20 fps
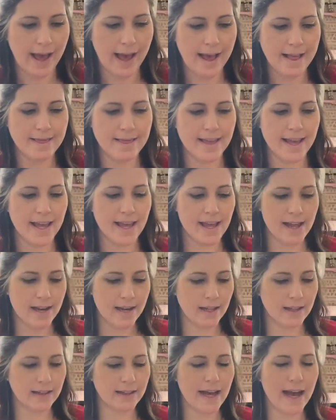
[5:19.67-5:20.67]
And
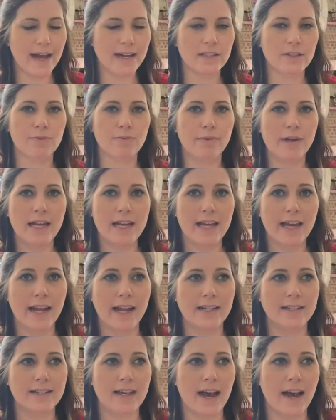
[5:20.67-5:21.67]
then last
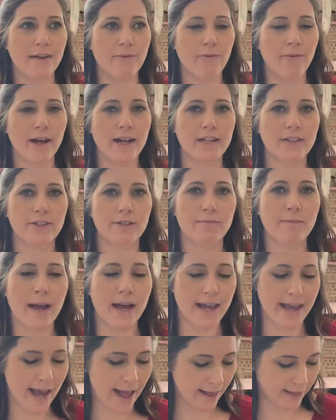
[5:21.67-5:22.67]
weekend, I went to
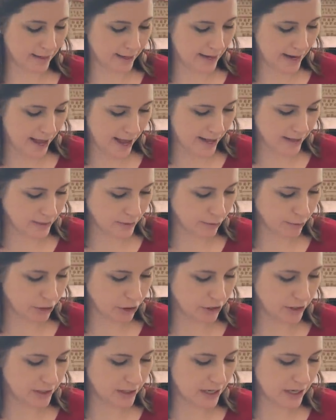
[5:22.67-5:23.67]
my LMS,
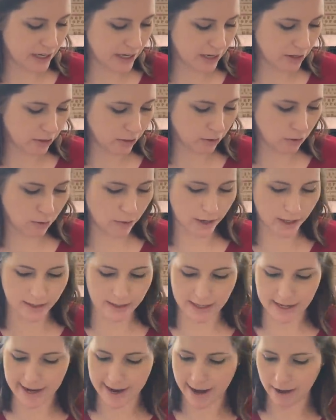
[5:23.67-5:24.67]
which is Needle
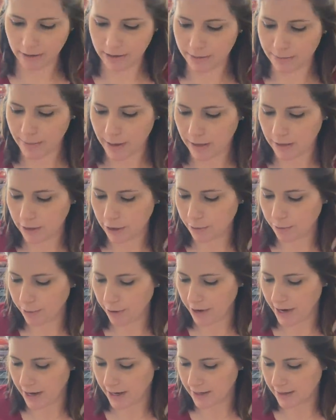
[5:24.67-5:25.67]
Orts in Altamonte
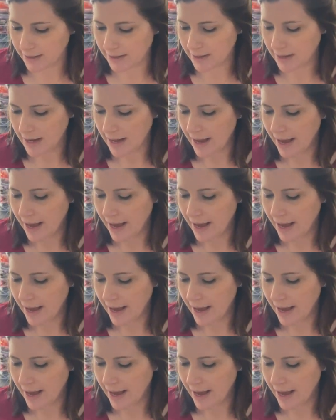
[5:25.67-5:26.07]
Springs,